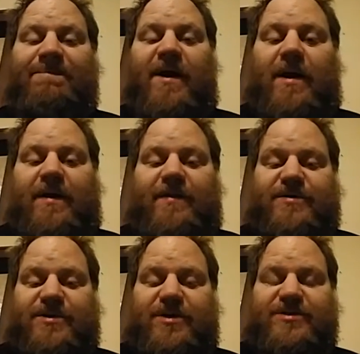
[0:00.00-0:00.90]

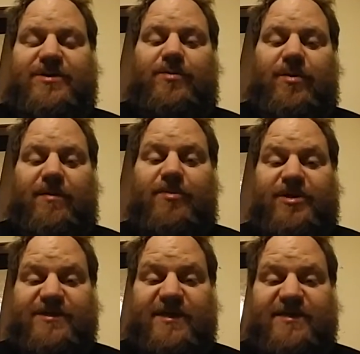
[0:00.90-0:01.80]
There's also what I'm
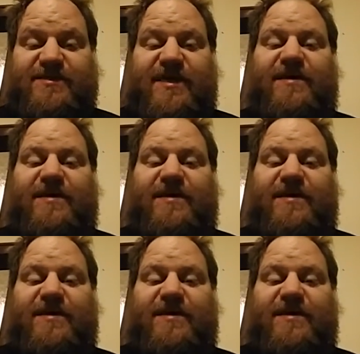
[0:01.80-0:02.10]
going to say is